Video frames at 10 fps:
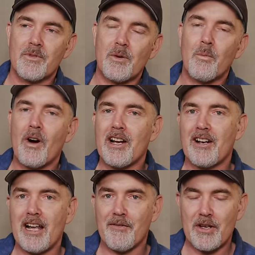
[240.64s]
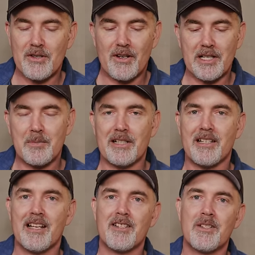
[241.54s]
So why did I have those high
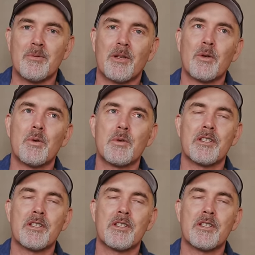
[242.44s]
expectations? Well, it all